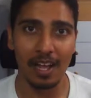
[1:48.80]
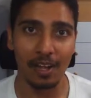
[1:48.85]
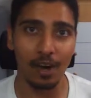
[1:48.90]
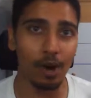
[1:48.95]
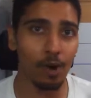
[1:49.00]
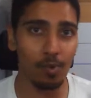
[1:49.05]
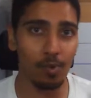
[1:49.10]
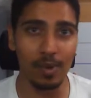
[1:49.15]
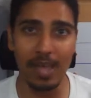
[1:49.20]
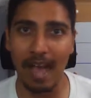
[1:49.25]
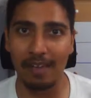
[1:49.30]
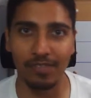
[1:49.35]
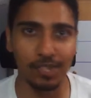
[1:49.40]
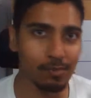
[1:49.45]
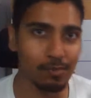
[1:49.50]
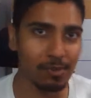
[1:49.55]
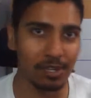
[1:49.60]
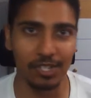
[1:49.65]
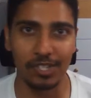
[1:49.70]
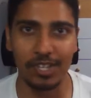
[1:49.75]
oh, we have so
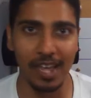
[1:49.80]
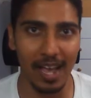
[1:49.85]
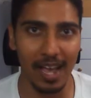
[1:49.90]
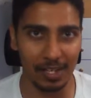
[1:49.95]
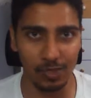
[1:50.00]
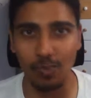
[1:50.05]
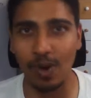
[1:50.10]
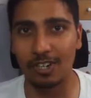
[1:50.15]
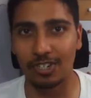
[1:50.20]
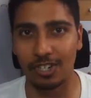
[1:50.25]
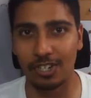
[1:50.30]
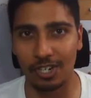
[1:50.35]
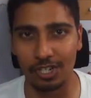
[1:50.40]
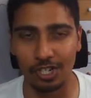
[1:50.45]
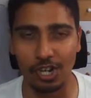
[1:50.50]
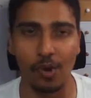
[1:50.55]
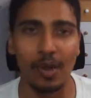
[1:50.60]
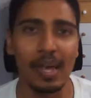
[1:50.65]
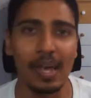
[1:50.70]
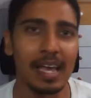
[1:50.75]
much sex, watch our
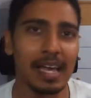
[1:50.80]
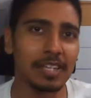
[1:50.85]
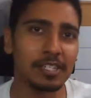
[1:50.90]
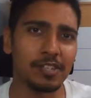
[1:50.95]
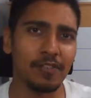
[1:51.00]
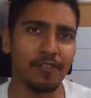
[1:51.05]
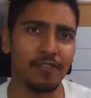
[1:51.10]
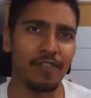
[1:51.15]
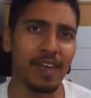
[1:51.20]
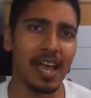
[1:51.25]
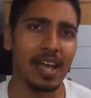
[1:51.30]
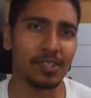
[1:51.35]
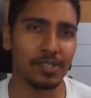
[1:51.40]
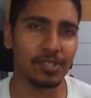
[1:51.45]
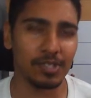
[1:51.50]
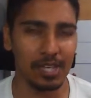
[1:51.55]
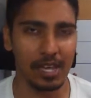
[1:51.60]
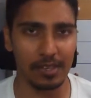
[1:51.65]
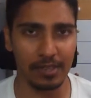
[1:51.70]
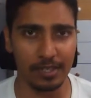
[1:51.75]
show. It's the fans
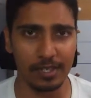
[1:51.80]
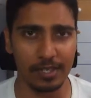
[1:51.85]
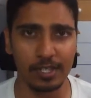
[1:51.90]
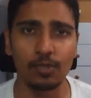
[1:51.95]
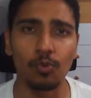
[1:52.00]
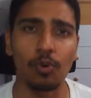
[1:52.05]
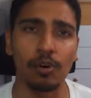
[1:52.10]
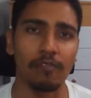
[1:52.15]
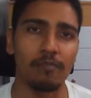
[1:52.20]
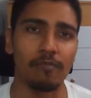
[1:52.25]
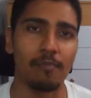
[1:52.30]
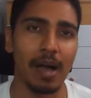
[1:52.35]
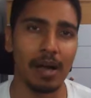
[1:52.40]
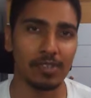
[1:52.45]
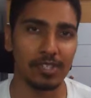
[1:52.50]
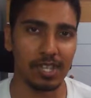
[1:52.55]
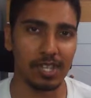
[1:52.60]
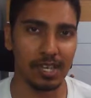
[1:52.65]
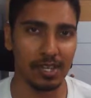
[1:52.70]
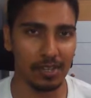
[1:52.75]
saying this. It's word of
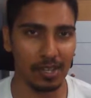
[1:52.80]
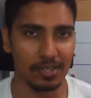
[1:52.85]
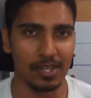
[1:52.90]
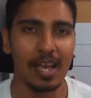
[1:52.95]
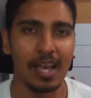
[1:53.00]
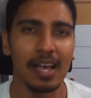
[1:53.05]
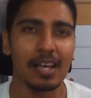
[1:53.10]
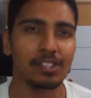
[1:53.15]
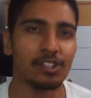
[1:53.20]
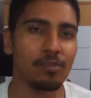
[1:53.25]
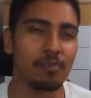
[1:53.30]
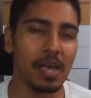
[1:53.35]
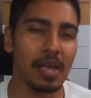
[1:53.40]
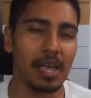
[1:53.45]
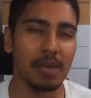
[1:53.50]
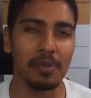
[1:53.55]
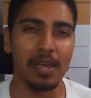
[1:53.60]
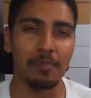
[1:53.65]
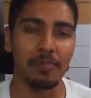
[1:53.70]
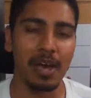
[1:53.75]
mouth saying this. So
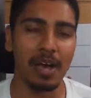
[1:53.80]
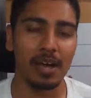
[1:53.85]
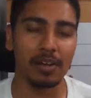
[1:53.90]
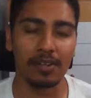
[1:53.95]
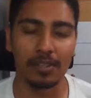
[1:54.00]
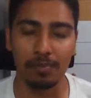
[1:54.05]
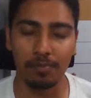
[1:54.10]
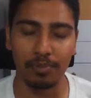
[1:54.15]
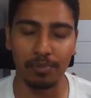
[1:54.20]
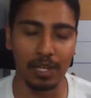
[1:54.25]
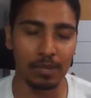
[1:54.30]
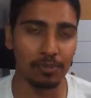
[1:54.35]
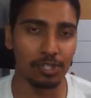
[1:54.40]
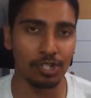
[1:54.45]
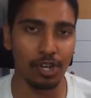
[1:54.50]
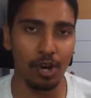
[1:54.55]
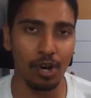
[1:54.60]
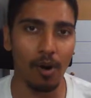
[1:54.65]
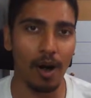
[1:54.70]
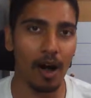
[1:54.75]
maybe I'm not going to blame the
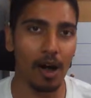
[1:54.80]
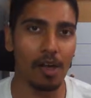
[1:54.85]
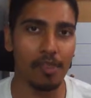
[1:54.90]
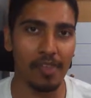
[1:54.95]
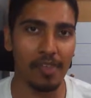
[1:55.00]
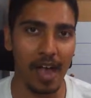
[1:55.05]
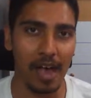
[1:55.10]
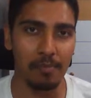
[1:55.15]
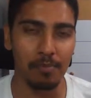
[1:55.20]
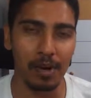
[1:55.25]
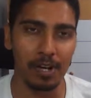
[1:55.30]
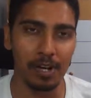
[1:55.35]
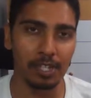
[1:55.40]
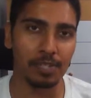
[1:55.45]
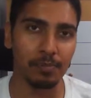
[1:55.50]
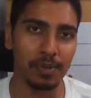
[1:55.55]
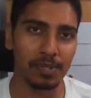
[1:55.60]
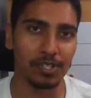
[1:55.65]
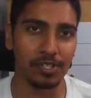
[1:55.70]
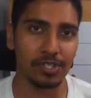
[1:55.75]
show all that
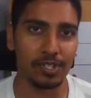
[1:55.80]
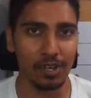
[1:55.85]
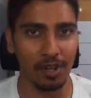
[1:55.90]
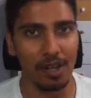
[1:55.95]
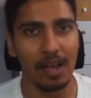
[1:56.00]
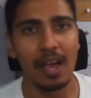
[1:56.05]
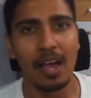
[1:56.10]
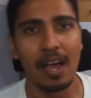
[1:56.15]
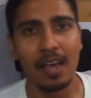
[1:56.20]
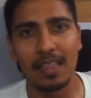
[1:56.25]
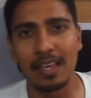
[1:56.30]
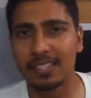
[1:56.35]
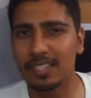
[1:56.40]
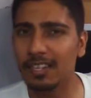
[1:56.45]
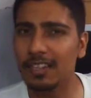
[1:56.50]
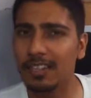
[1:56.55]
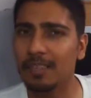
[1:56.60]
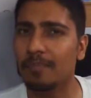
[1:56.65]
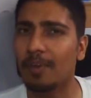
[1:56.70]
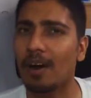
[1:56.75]
much, but still, they
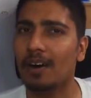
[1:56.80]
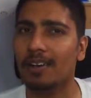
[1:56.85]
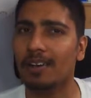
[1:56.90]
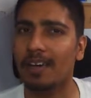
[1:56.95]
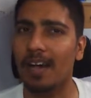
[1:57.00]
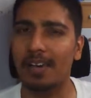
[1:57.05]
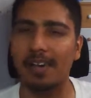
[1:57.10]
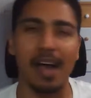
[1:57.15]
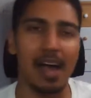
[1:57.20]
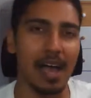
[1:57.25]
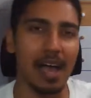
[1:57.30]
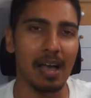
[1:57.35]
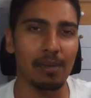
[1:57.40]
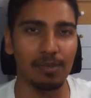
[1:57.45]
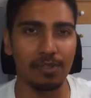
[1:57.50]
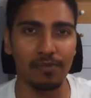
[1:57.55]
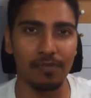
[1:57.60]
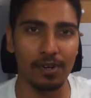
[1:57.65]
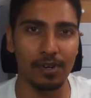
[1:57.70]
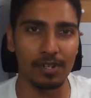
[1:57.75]
set the bar kind of high with
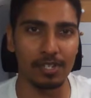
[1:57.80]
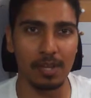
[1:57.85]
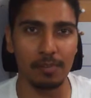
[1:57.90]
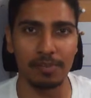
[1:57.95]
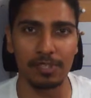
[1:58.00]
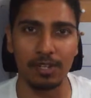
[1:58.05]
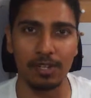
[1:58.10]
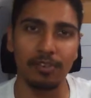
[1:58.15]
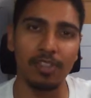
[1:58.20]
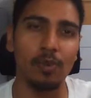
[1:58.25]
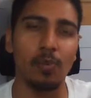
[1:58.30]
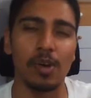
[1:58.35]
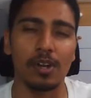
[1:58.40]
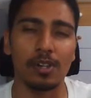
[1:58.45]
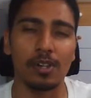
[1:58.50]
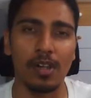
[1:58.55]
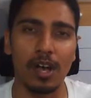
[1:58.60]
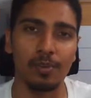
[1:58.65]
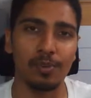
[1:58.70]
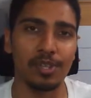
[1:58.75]
the first episode. They went
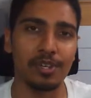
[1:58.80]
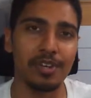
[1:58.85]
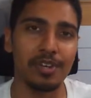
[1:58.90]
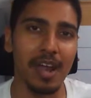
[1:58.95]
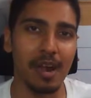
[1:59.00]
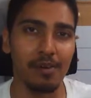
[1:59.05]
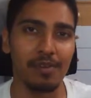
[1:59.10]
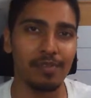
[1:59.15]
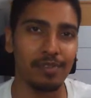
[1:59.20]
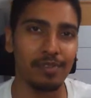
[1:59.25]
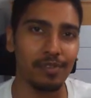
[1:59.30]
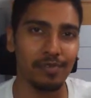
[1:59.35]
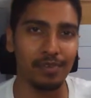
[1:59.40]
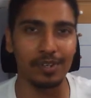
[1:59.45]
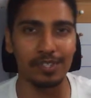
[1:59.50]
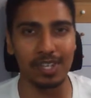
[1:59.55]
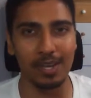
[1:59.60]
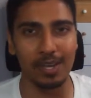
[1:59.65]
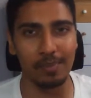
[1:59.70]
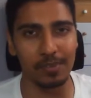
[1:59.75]
along with the narrative in the
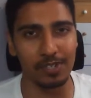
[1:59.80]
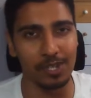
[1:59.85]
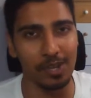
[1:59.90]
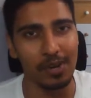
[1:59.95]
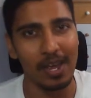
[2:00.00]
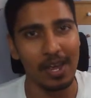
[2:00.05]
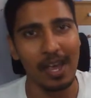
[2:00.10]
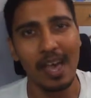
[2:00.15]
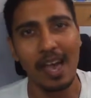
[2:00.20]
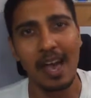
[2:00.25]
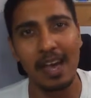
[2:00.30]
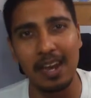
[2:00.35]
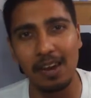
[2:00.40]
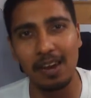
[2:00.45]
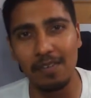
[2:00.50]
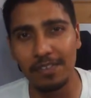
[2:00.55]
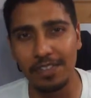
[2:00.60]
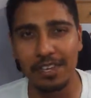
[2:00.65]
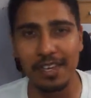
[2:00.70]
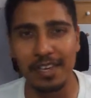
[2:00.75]
first episode, and
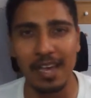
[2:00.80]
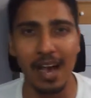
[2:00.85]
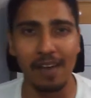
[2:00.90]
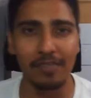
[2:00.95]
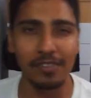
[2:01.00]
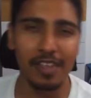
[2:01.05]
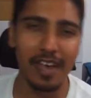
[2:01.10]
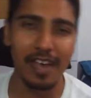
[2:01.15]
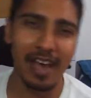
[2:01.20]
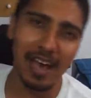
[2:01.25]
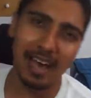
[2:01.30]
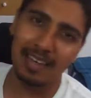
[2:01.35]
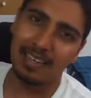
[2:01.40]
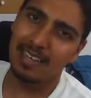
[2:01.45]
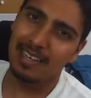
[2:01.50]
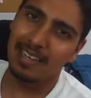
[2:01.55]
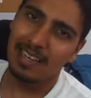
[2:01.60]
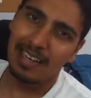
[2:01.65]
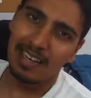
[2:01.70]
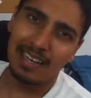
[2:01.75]
everything after that,
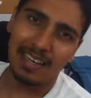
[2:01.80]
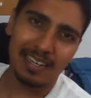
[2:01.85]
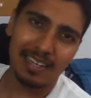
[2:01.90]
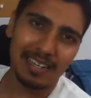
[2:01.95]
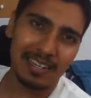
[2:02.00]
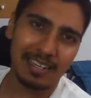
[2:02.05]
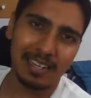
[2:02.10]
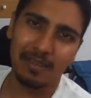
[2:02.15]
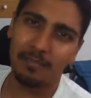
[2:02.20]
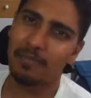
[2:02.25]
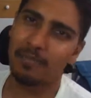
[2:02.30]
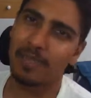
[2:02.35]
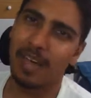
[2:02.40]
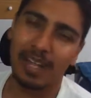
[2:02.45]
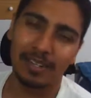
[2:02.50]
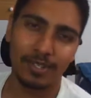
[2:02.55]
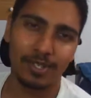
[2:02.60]
not